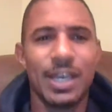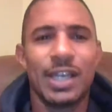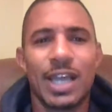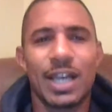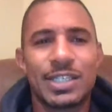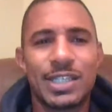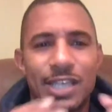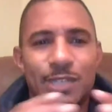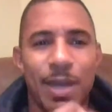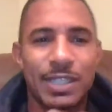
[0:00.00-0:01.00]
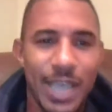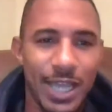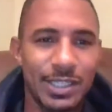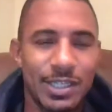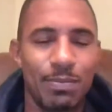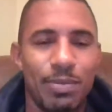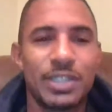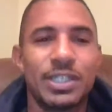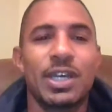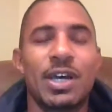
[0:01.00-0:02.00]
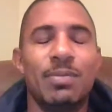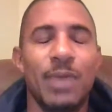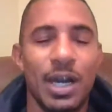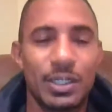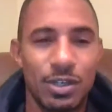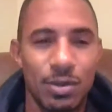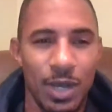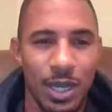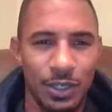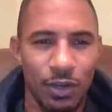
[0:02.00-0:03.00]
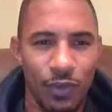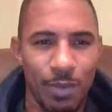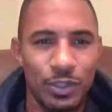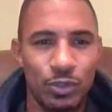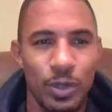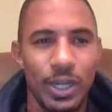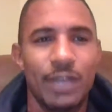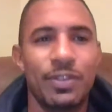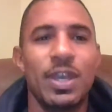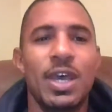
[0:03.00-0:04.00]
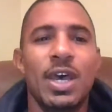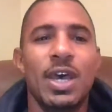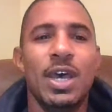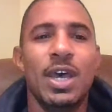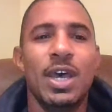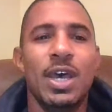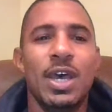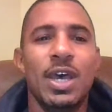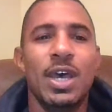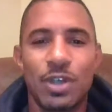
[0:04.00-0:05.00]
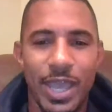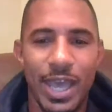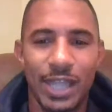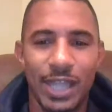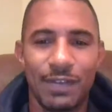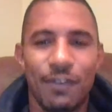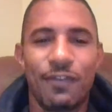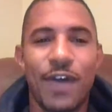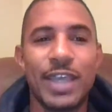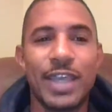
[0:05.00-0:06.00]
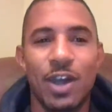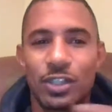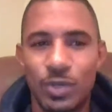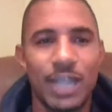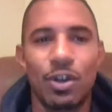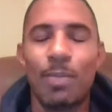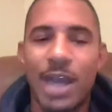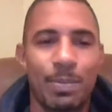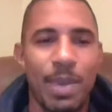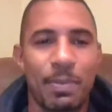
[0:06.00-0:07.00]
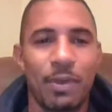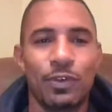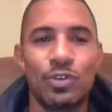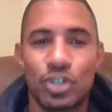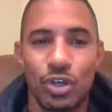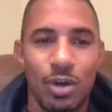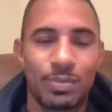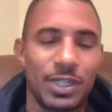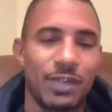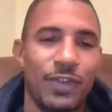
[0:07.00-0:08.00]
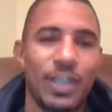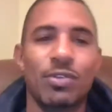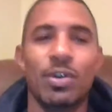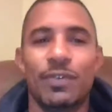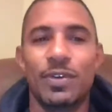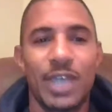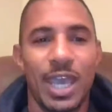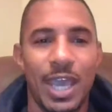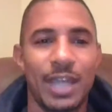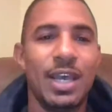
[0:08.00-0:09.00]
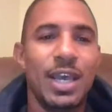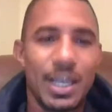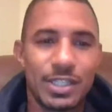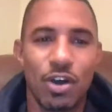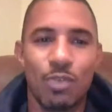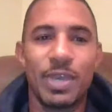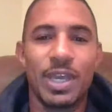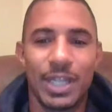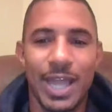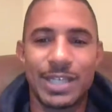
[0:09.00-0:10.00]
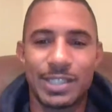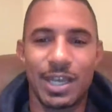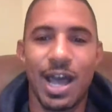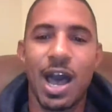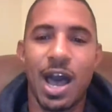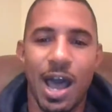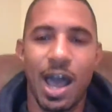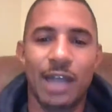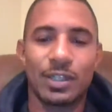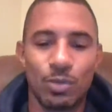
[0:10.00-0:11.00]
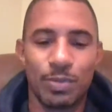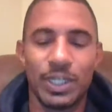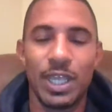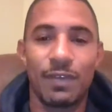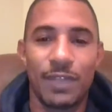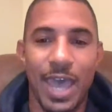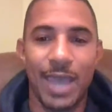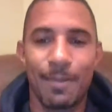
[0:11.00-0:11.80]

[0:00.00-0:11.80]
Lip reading: Like I say, spontaneous combustion come November 20th. It's gonna be a hell of a fight. Y'all tune in, buy the pay-per-view, show up to the venue if you can. It's gonna be a classic. I do believe that.